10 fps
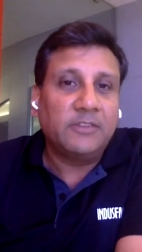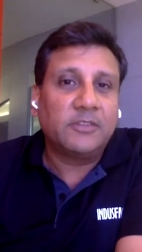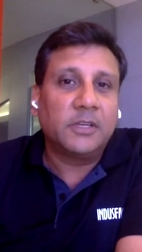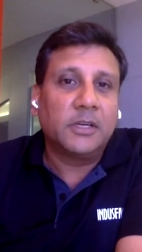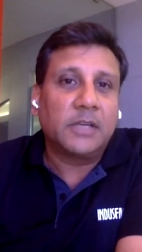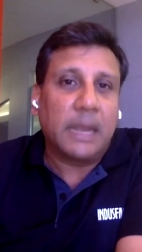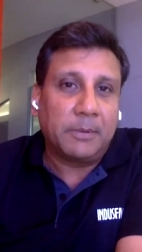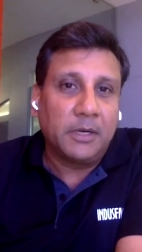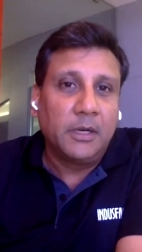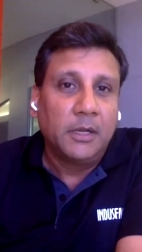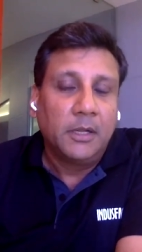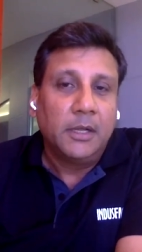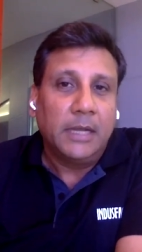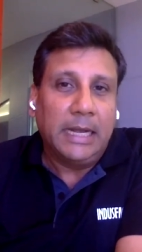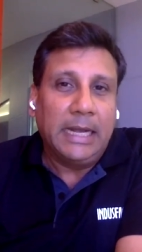raised capital
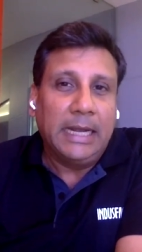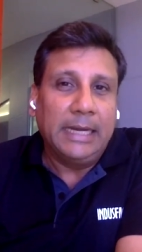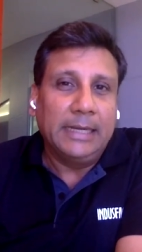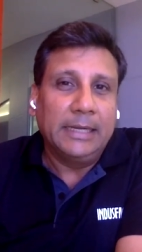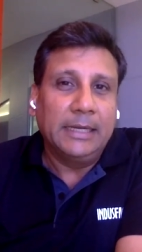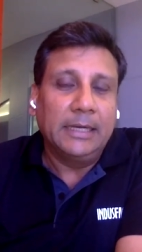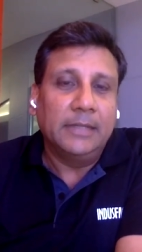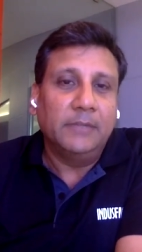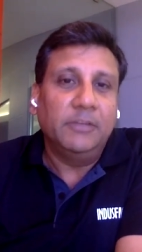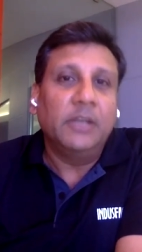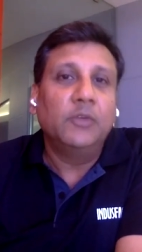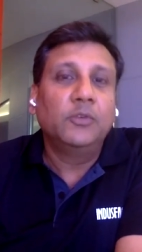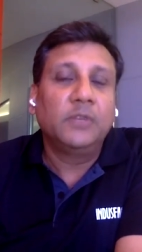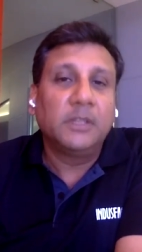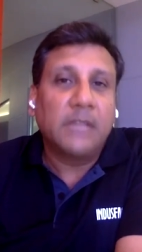and we are
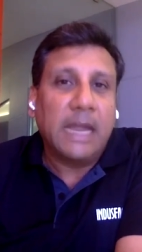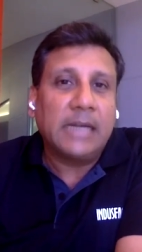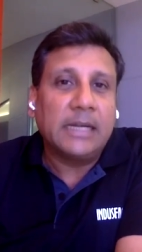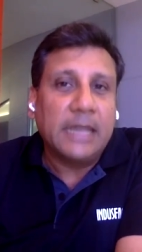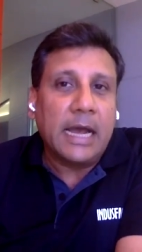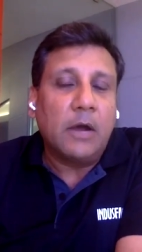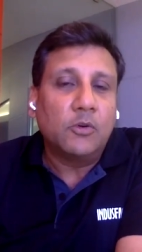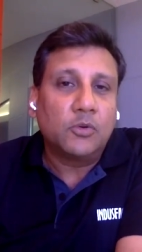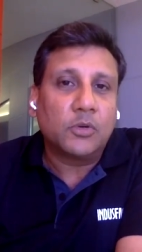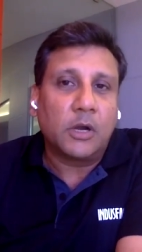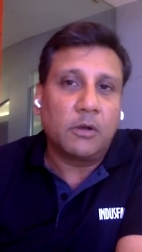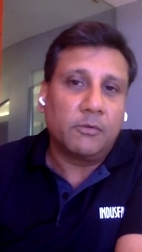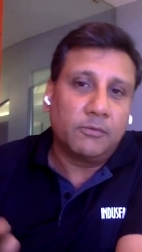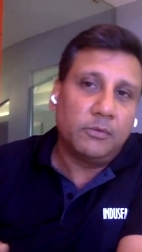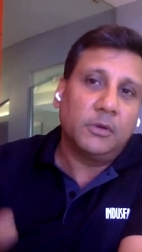using that now to
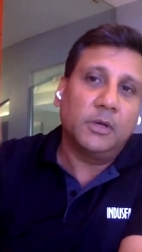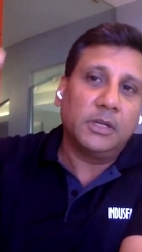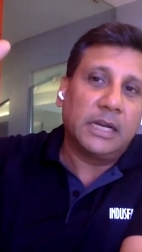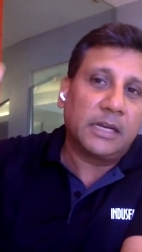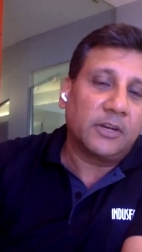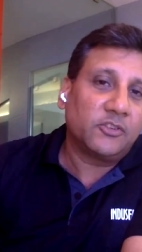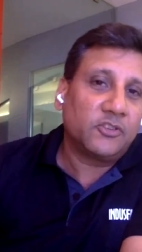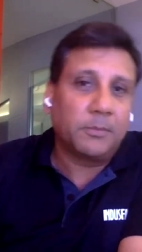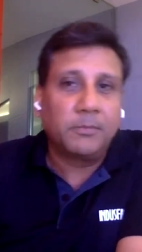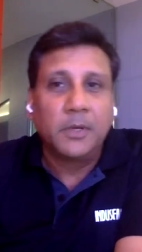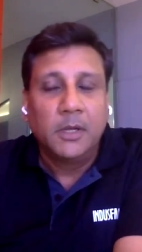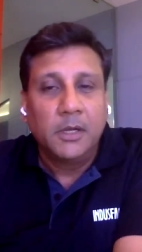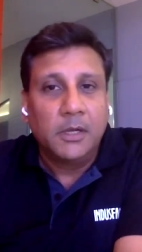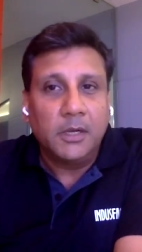kind of get our ship